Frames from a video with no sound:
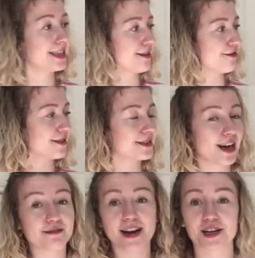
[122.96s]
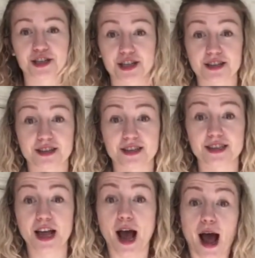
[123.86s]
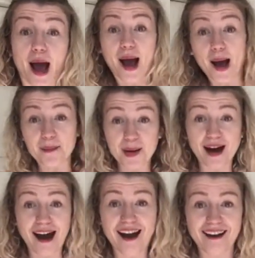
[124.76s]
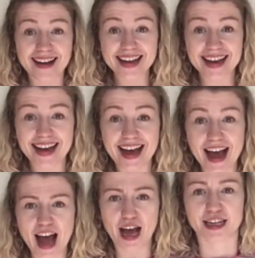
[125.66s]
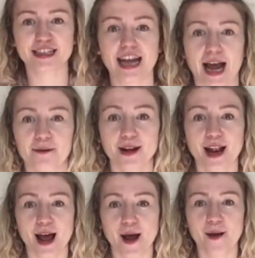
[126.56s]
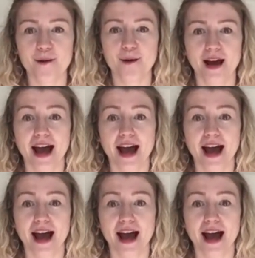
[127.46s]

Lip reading: different directions. Up high, down low,